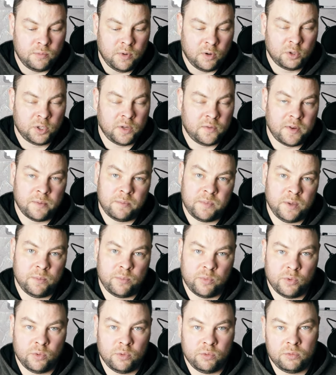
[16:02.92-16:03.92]
most of the
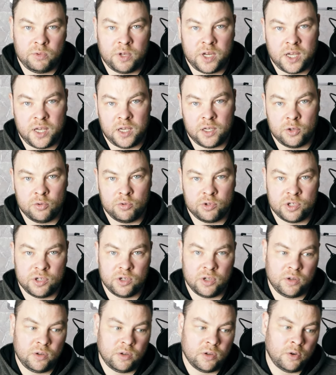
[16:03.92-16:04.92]
people, they're
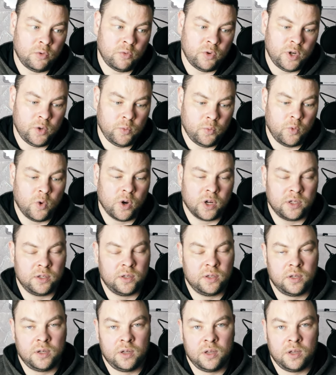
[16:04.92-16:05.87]
using only one